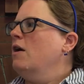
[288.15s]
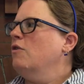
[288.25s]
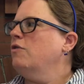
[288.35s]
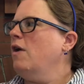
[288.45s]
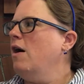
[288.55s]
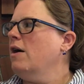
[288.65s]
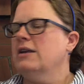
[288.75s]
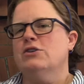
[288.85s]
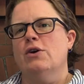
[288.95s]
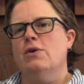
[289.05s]
Frog
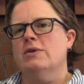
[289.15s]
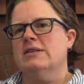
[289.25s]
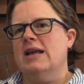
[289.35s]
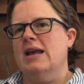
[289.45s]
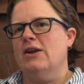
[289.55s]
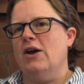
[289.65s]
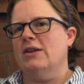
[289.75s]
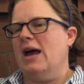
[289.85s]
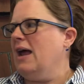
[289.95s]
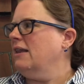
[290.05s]
and Toad stayed on
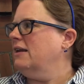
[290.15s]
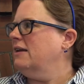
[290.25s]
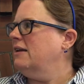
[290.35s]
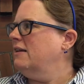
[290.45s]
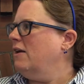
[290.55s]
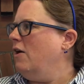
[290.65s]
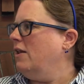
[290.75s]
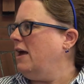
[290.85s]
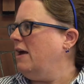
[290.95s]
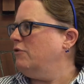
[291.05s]
the island all
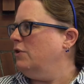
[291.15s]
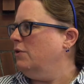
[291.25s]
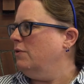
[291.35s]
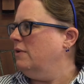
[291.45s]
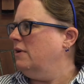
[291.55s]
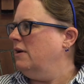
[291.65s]
afternoon.